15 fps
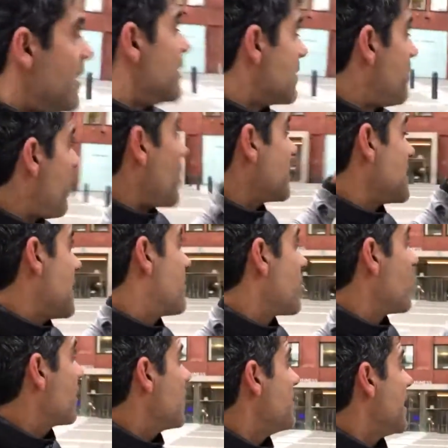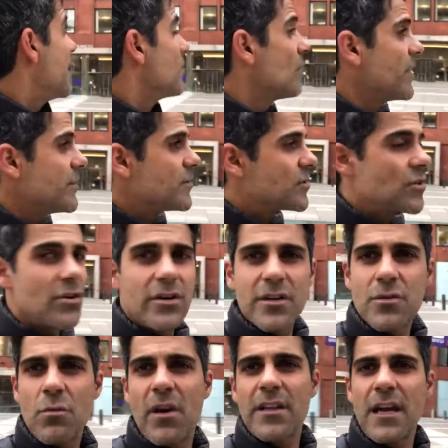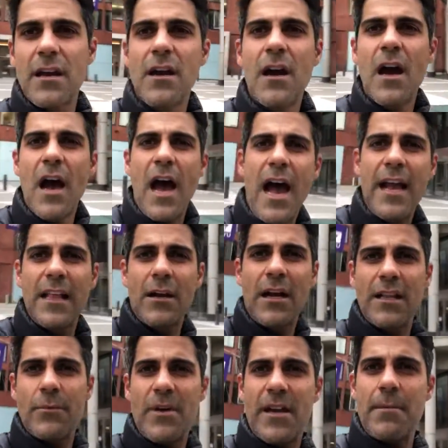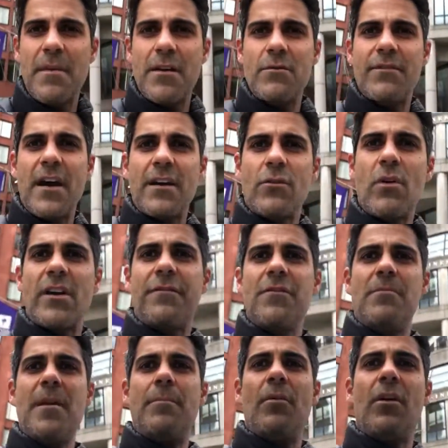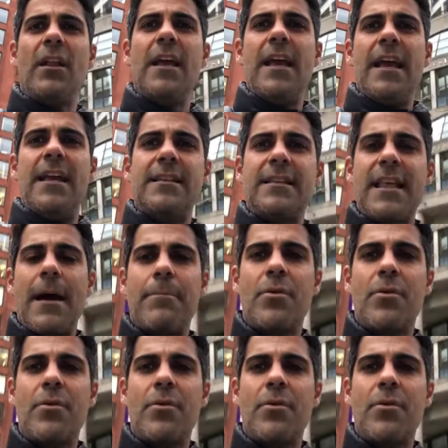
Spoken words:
the part-time program at NYU Stern is one I highly, highly recommend. We've gotten quite a few people into that